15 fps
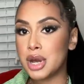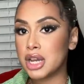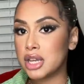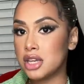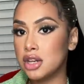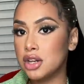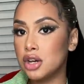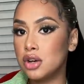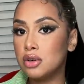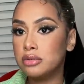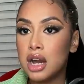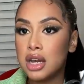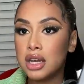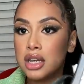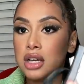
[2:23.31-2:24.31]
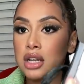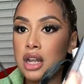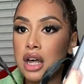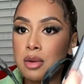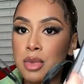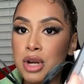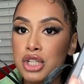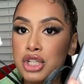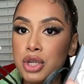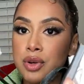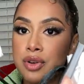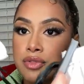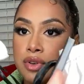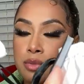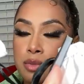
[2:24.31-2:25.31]
Akiko. I get a lot of my
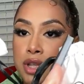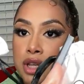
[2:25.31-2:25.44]
jewelry from